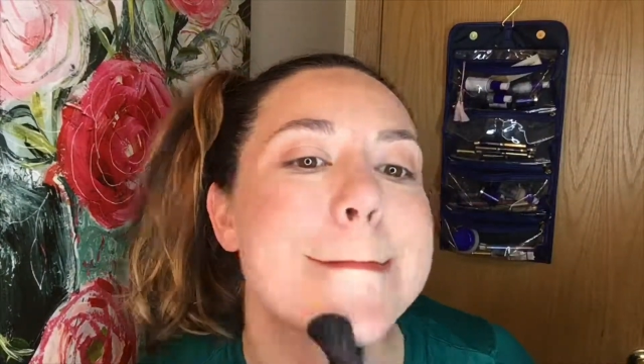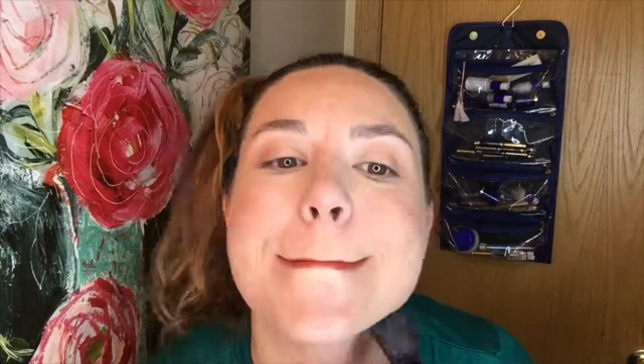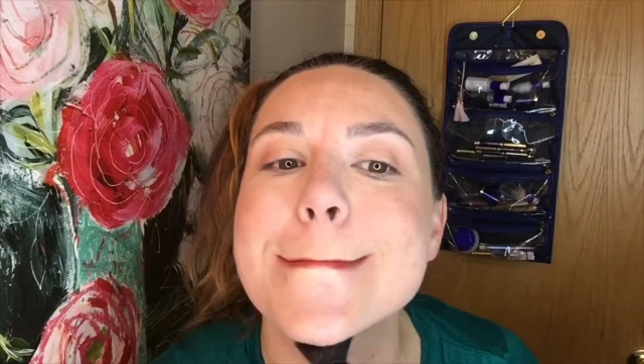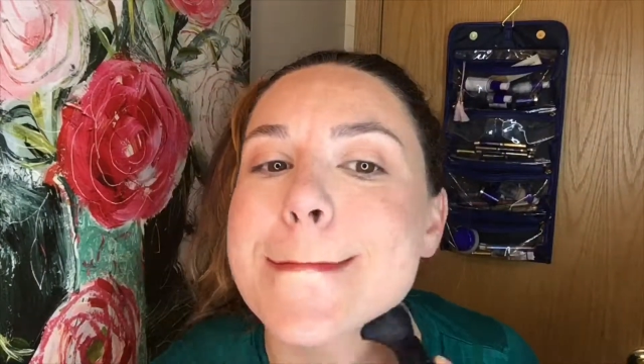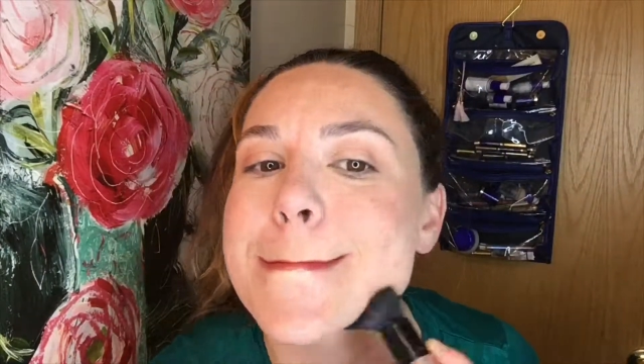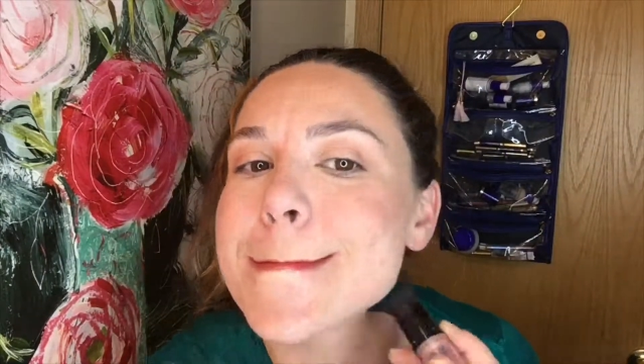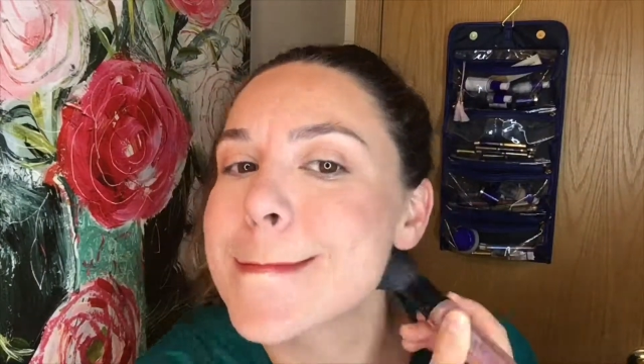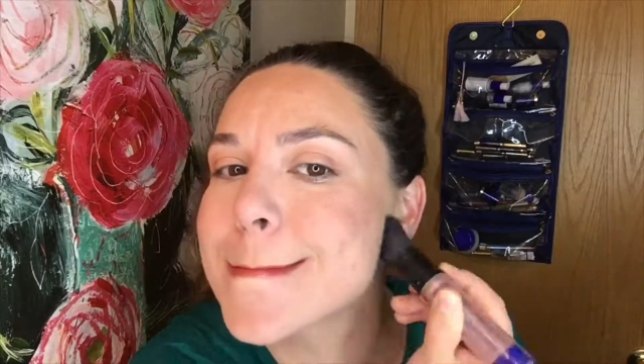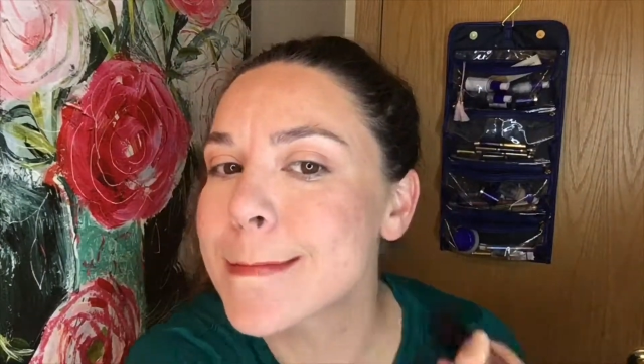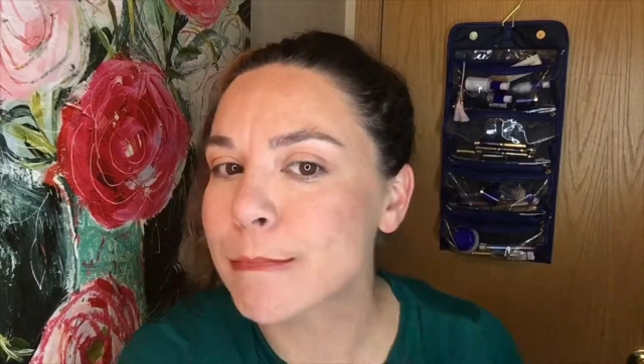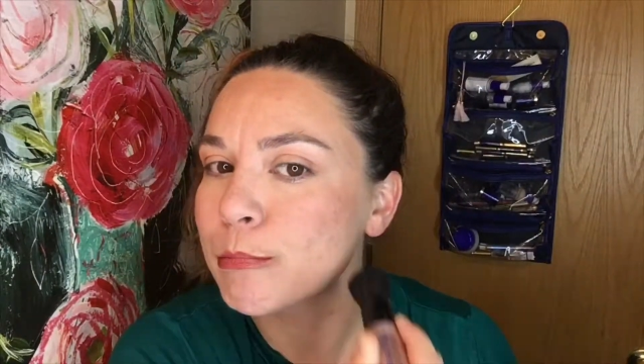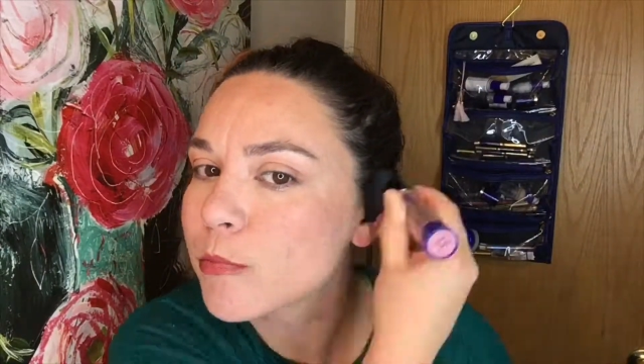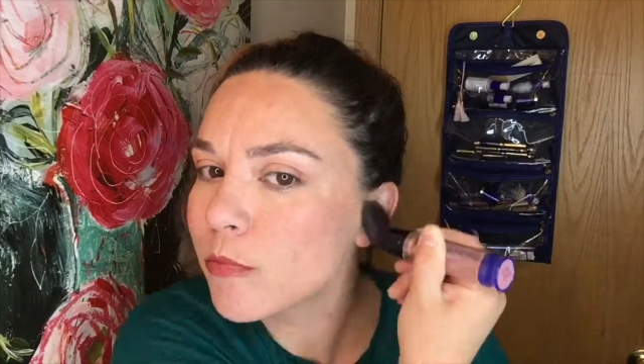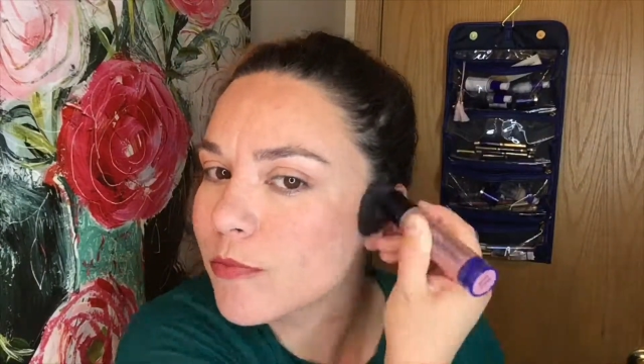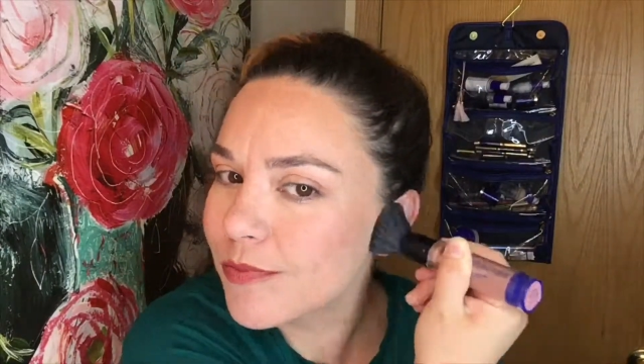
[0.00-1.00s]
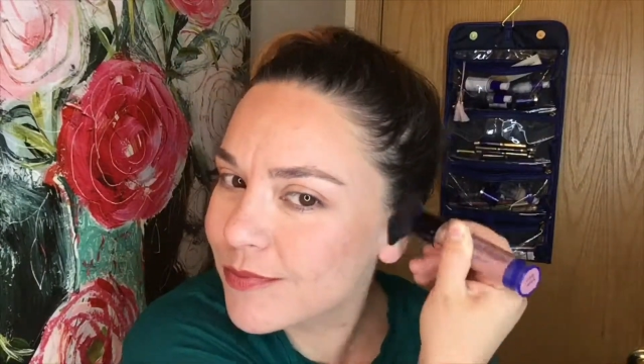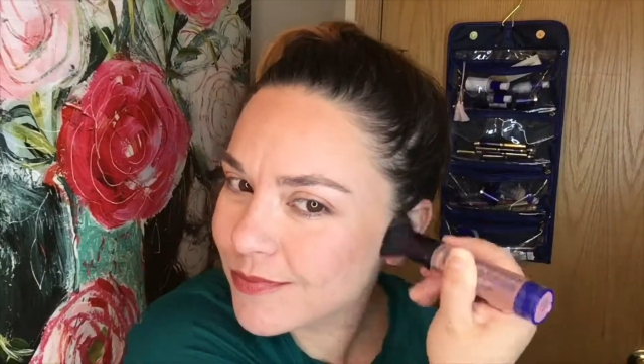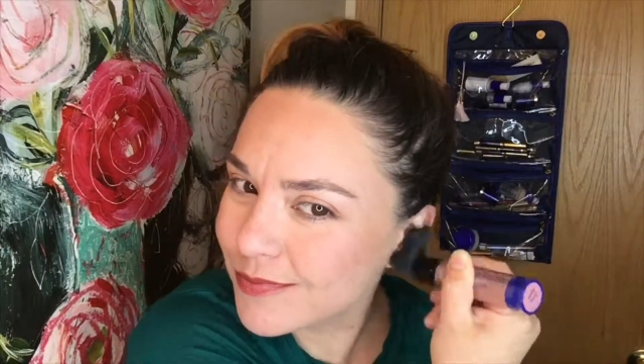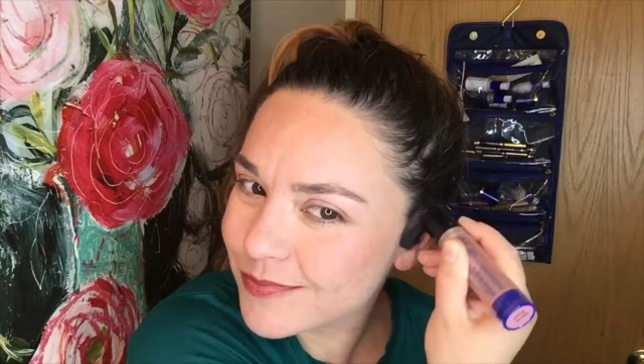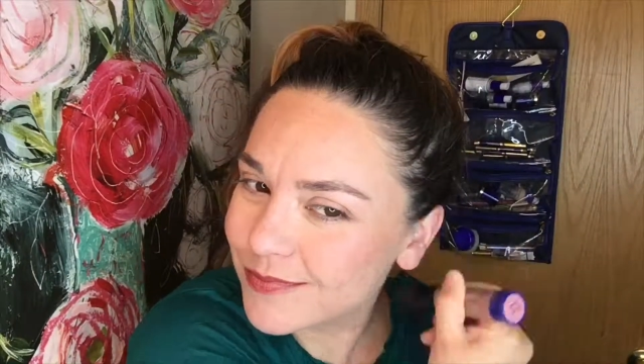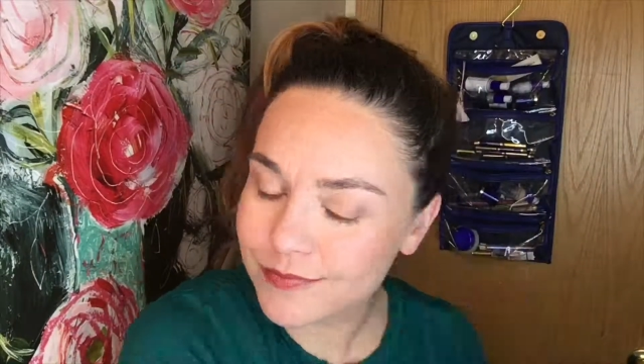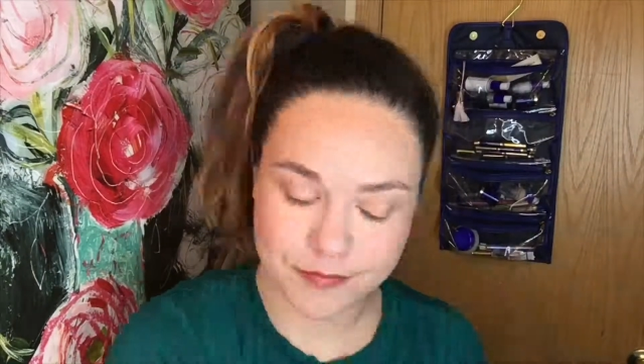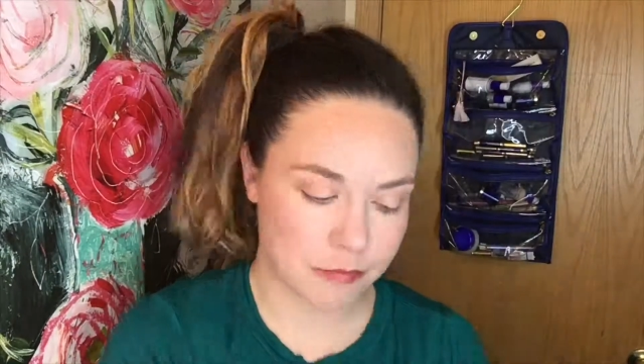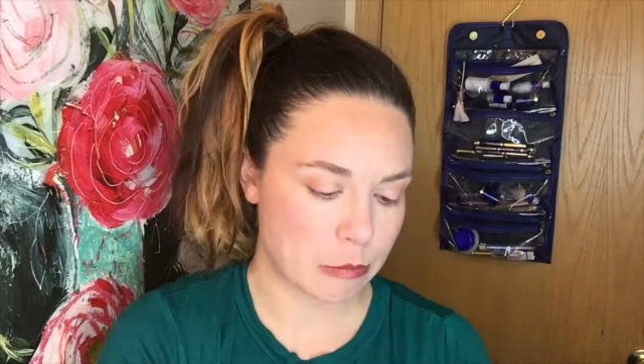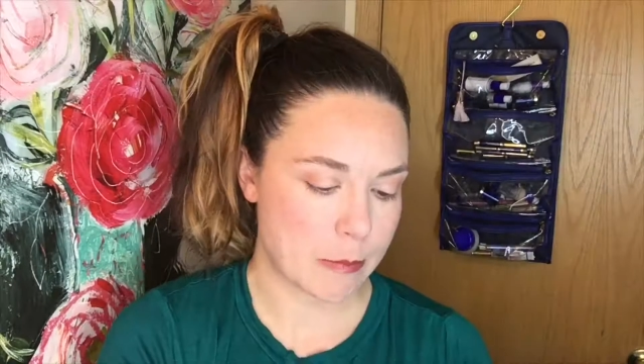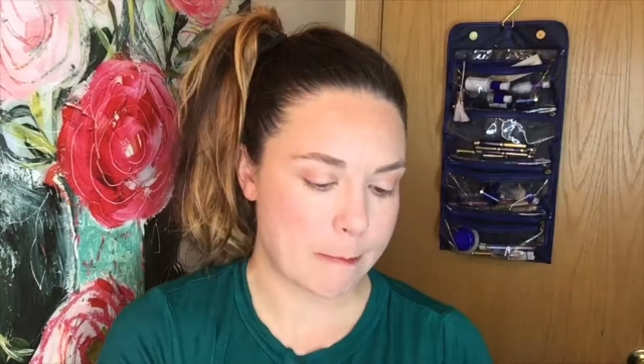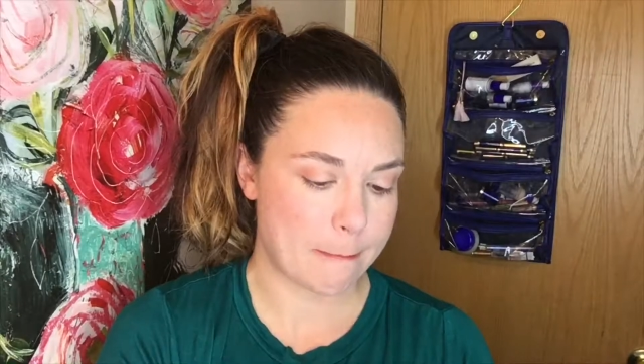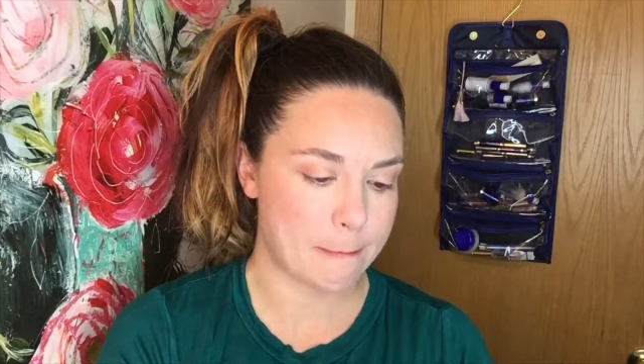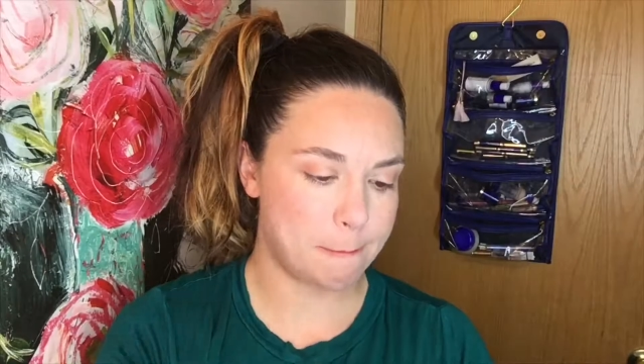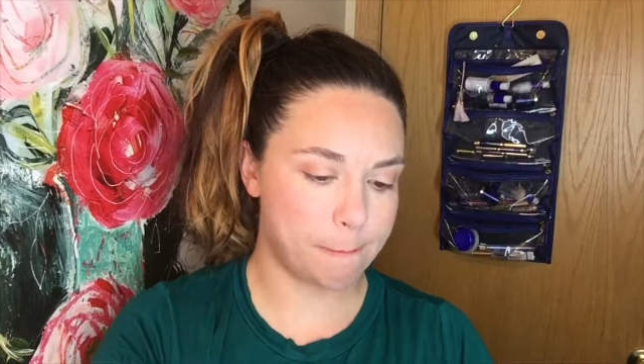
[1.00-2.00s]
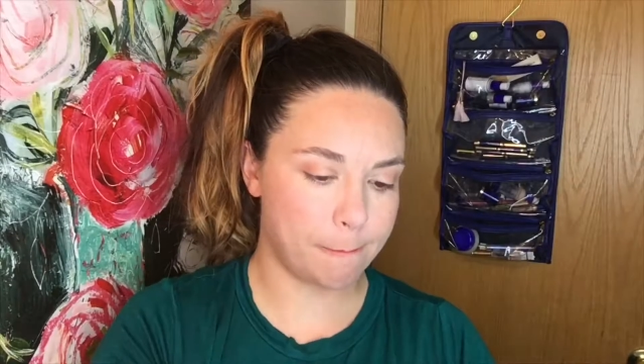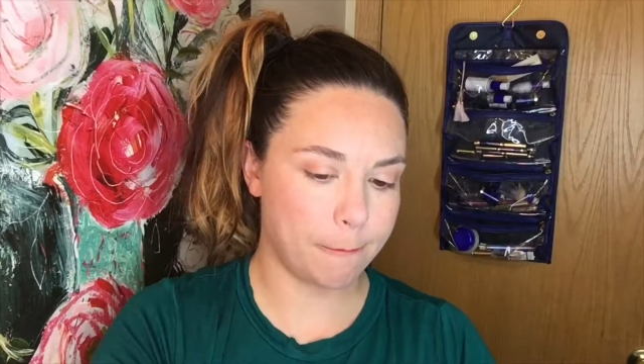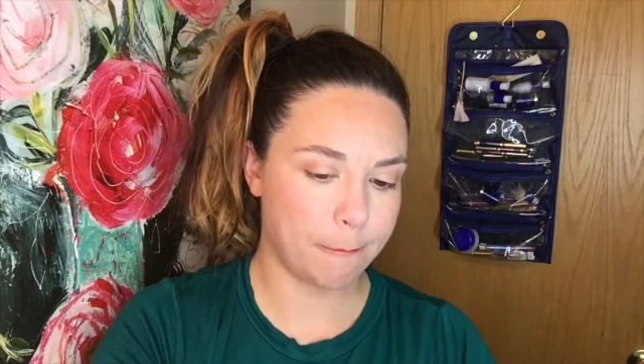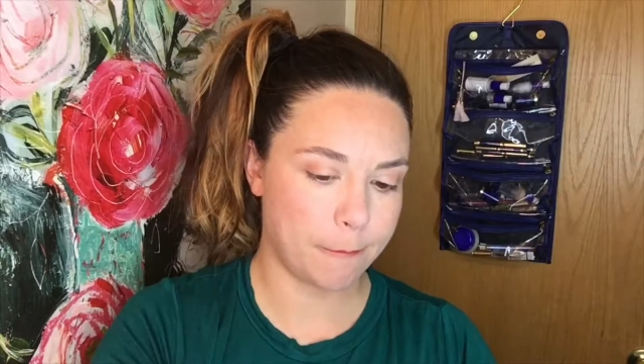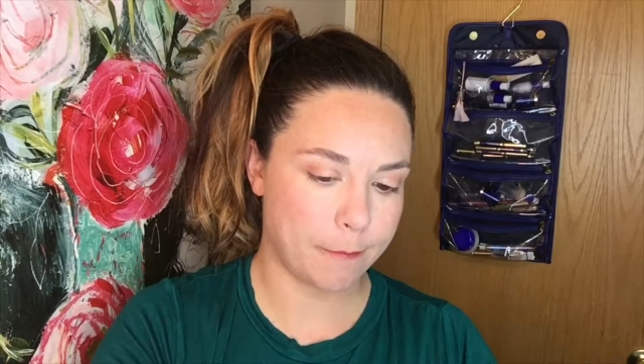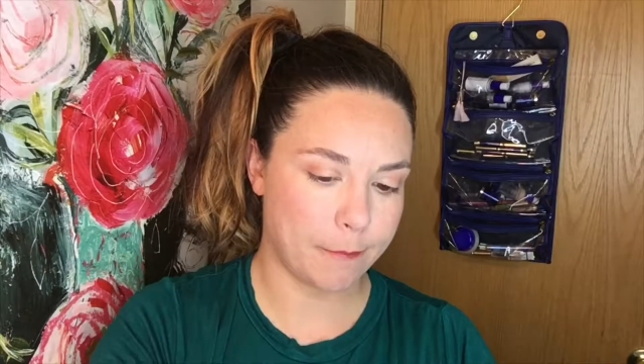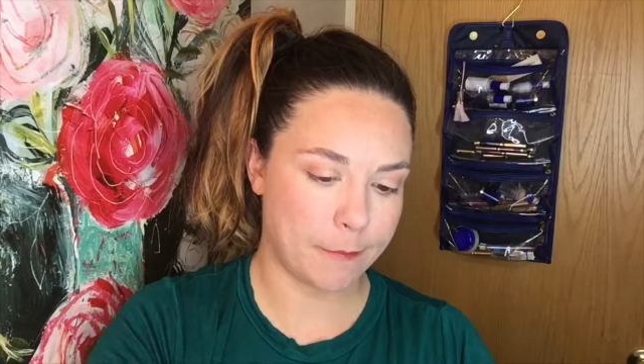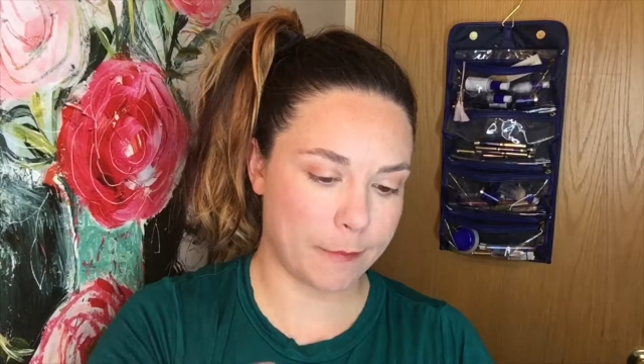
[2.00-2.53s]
just a little bit of product to your ear area.